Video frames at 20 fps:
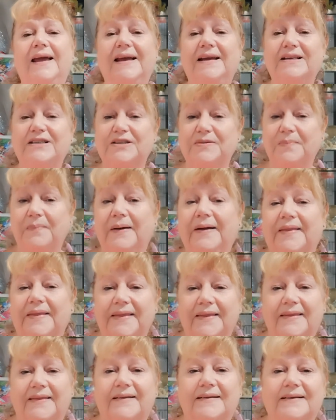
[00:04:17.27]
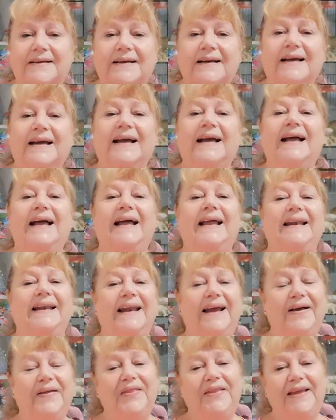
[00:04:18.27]
each month.
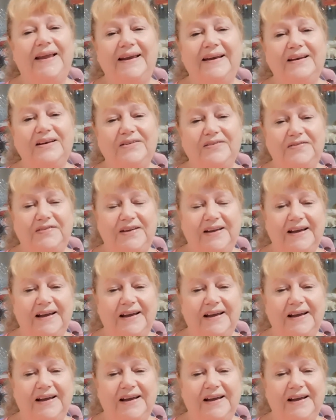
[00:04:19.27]
Now, at the end of